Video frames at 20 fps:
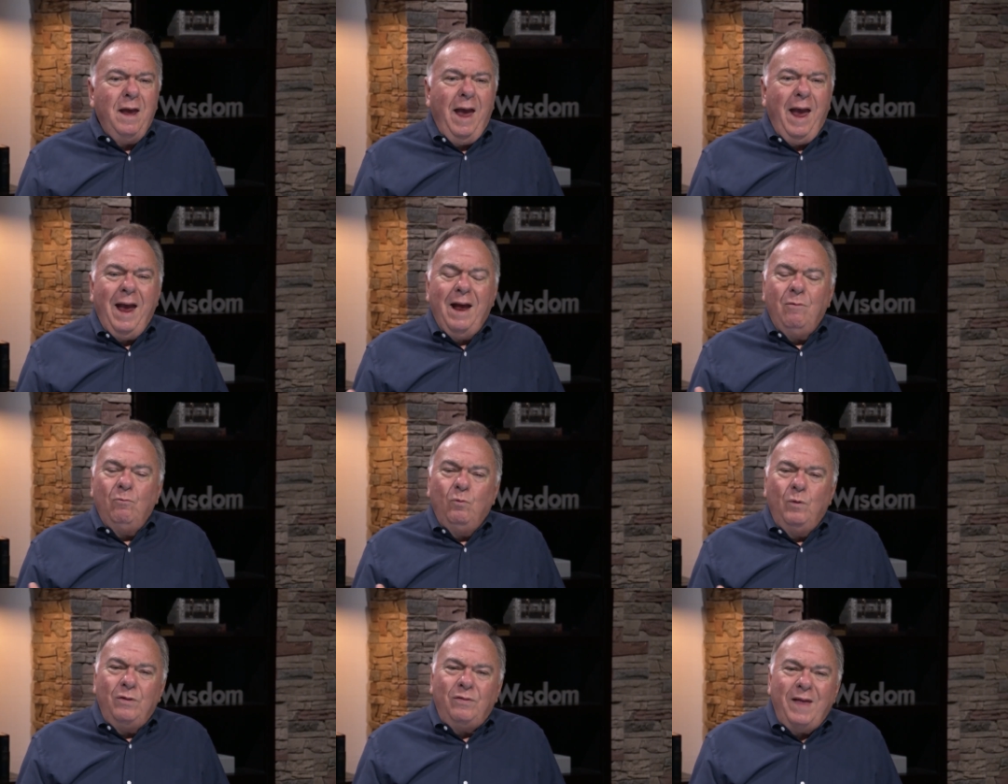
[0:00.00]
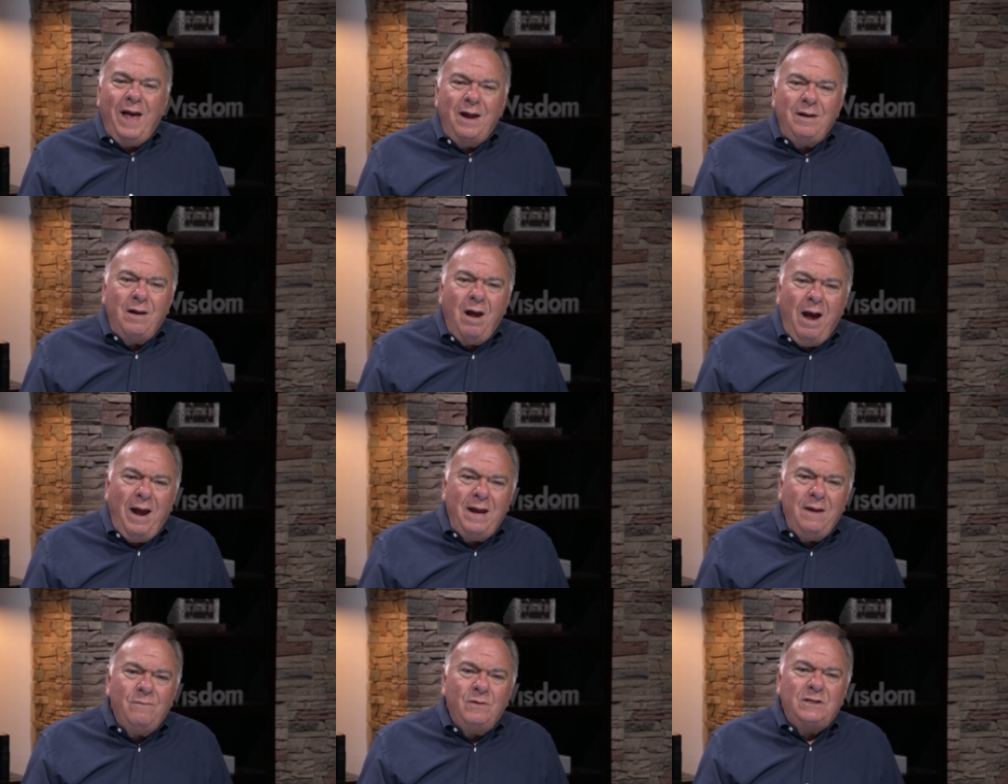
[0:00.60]
And with that
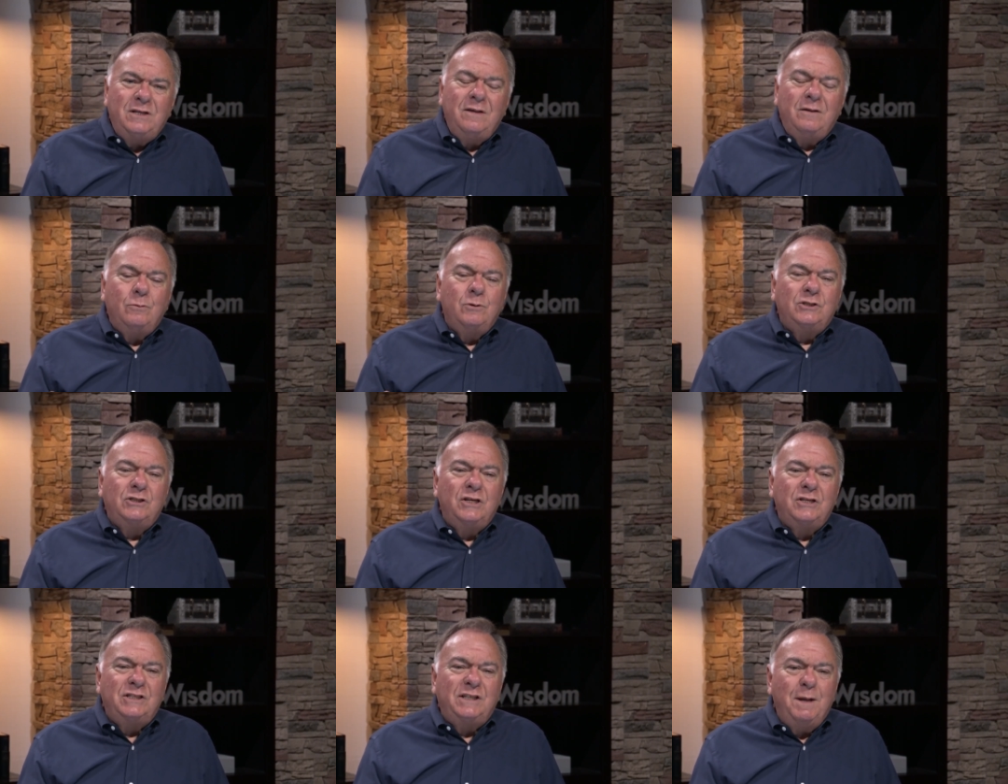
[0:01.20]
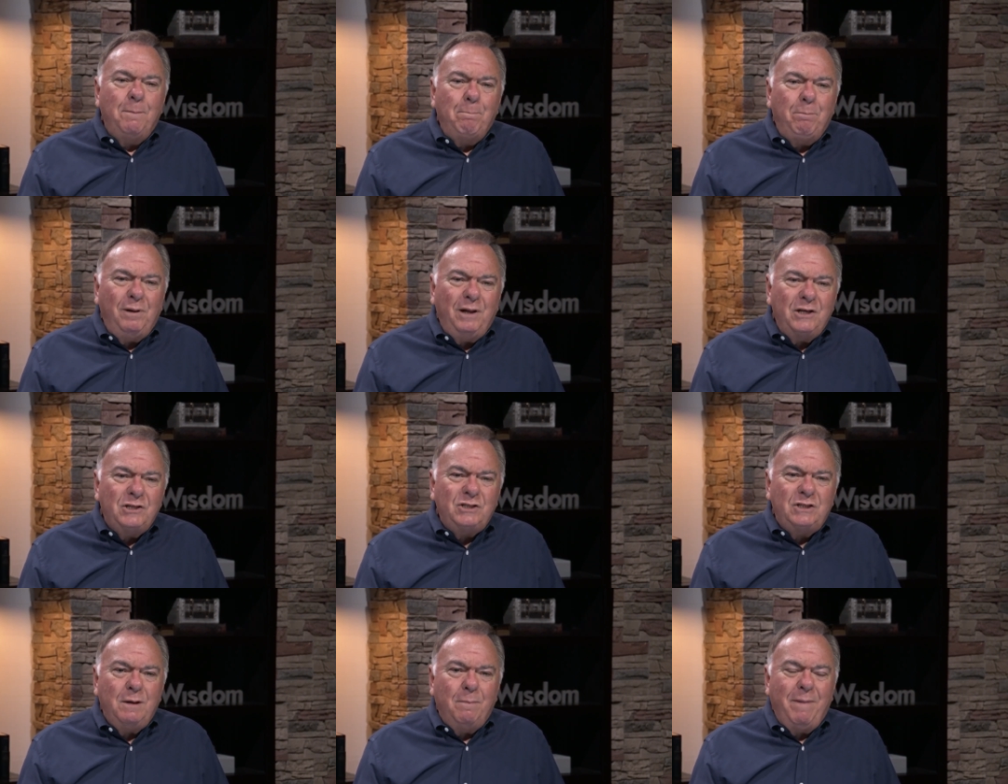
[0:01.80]
naivety, there was a
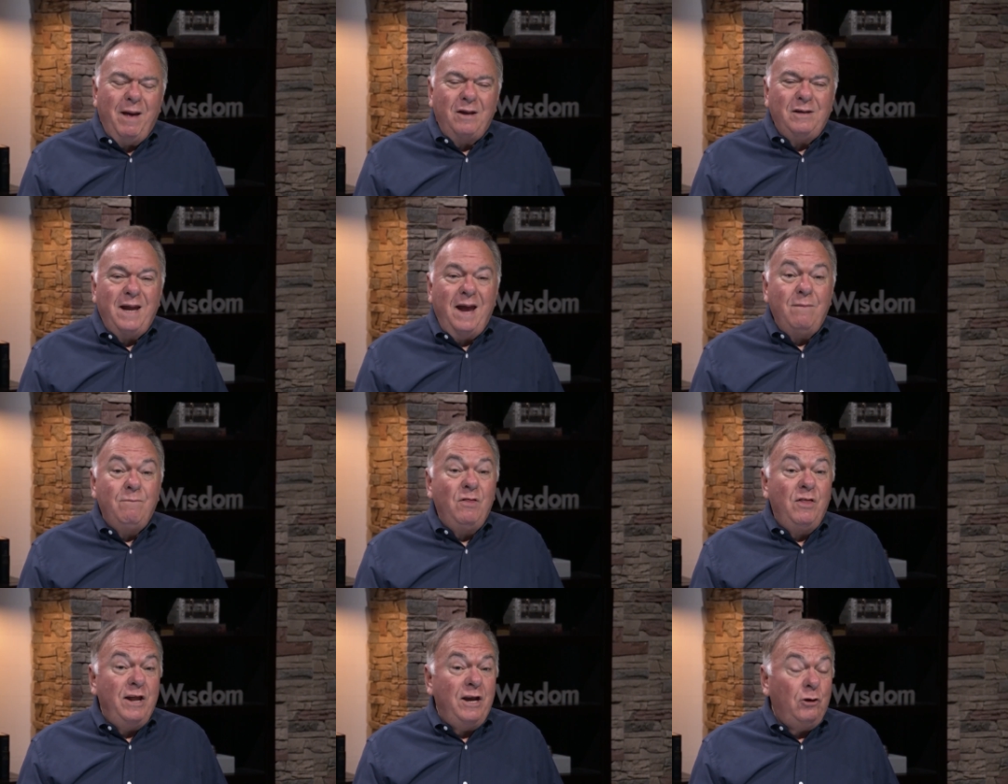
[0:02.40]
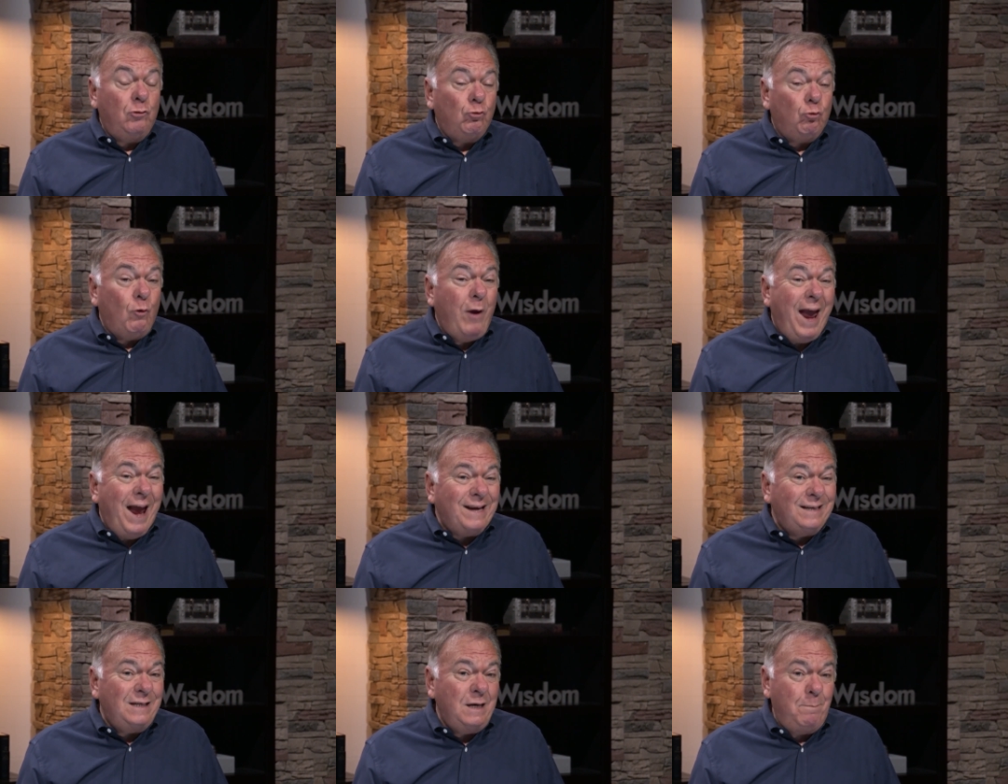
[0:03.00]
simplicity about David that
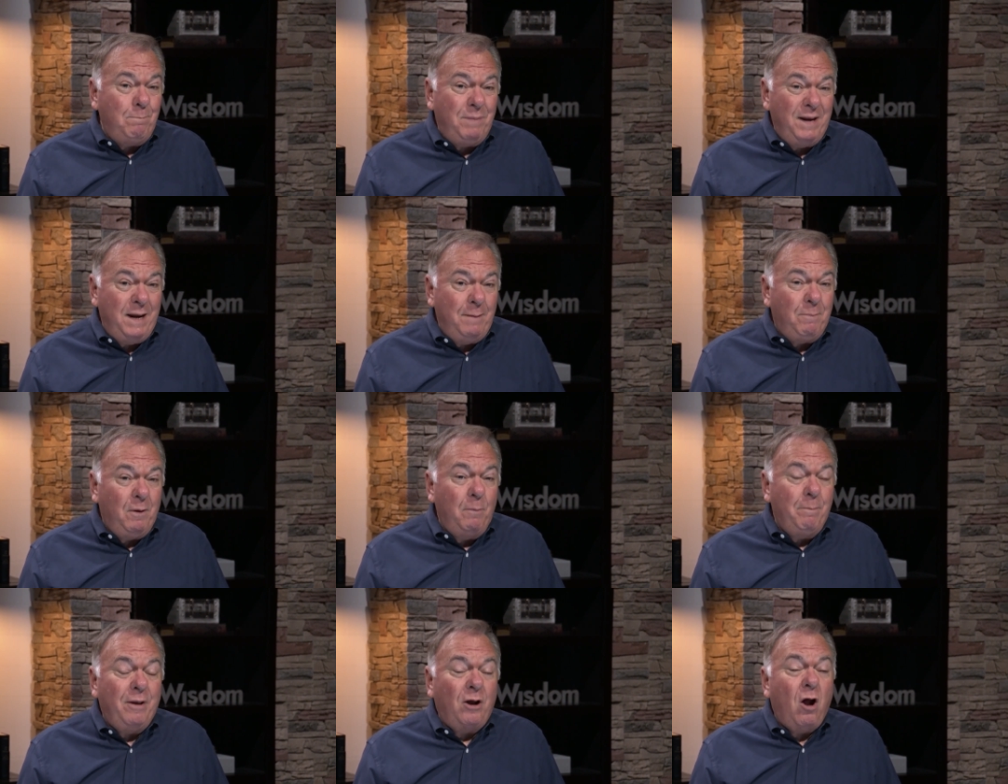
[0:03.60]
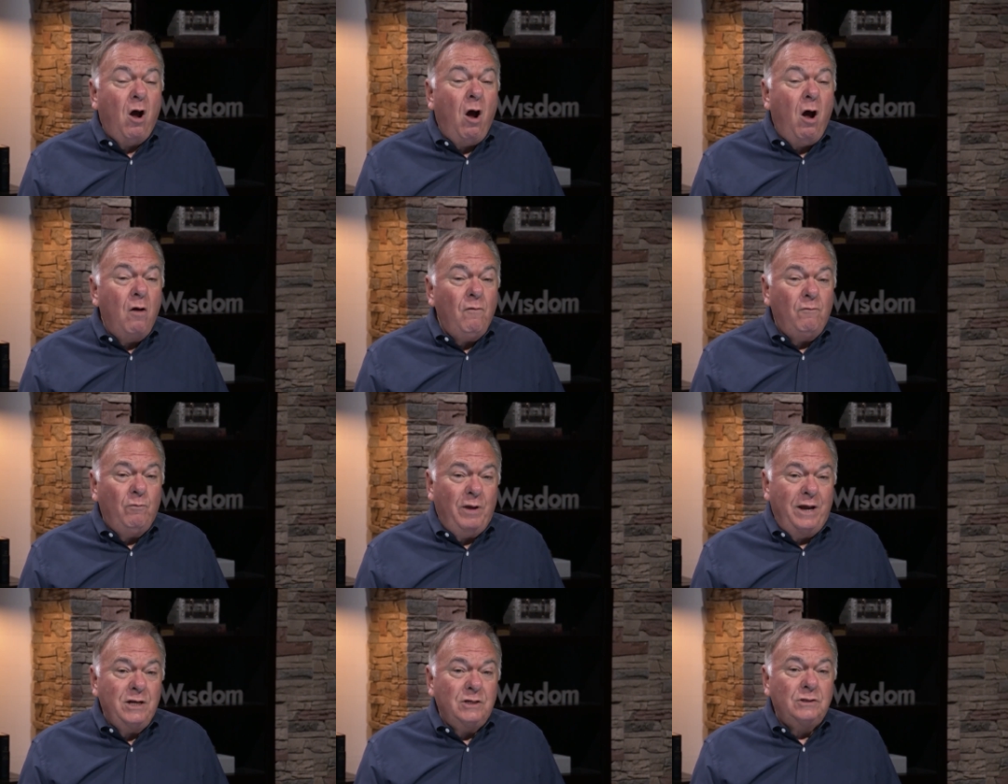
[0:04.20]
attracted people, but
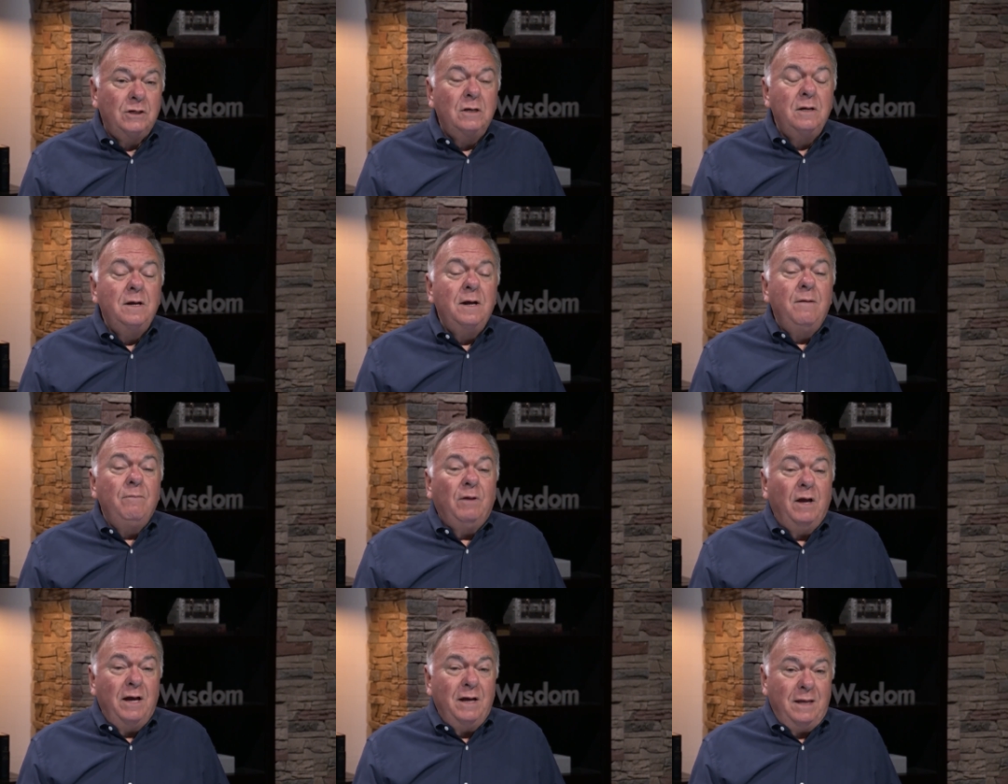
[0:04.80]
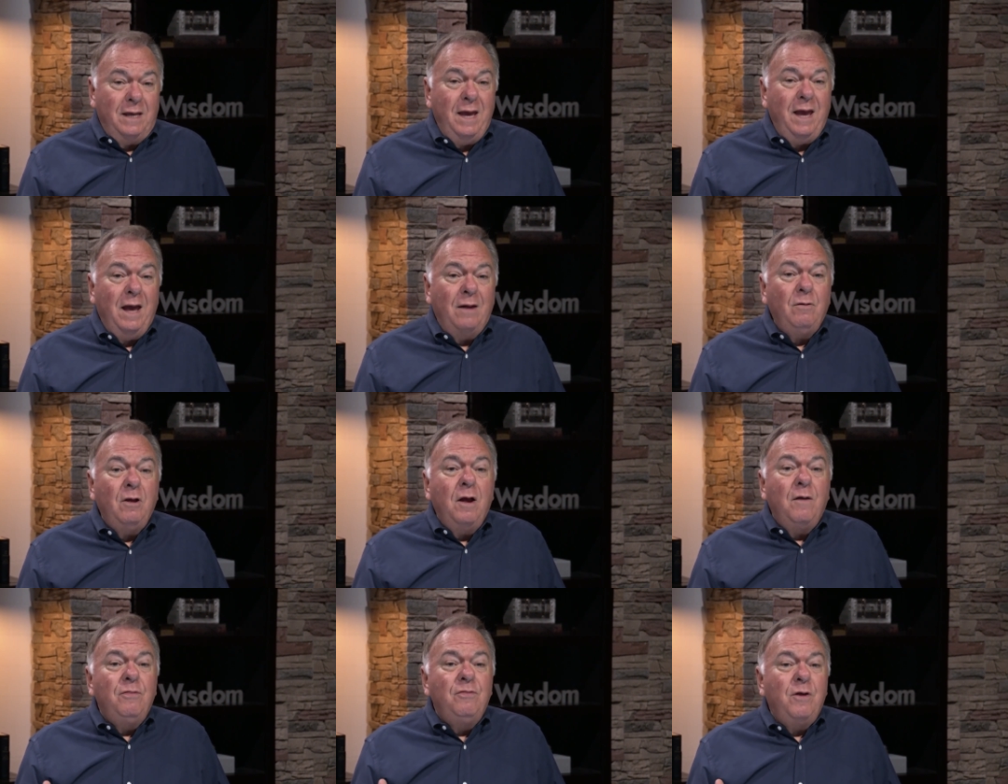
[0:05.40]
always Again,